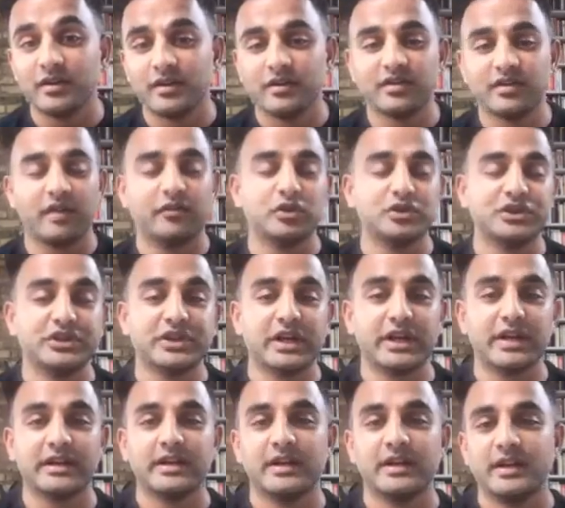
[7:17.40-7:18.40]
Slavoj
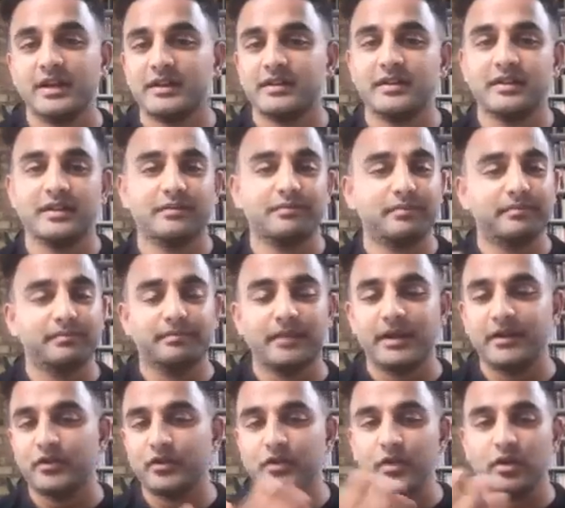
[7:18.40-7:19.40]
Zizek.
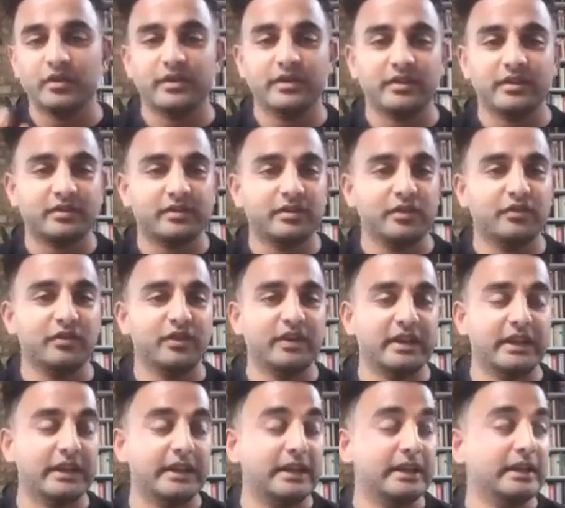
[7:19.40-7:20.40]
Many of you know the
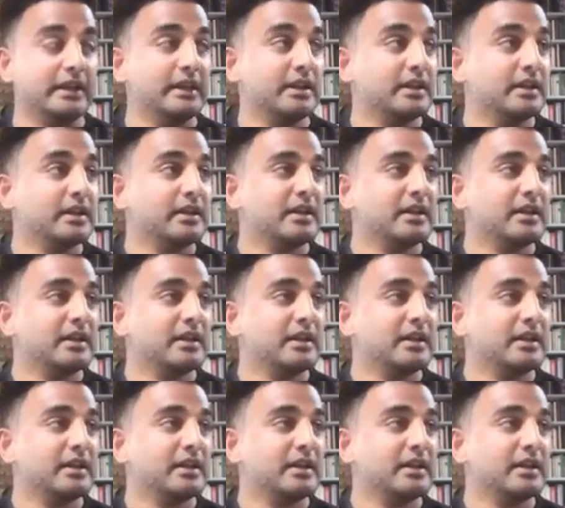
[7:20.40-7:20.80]
Slovenian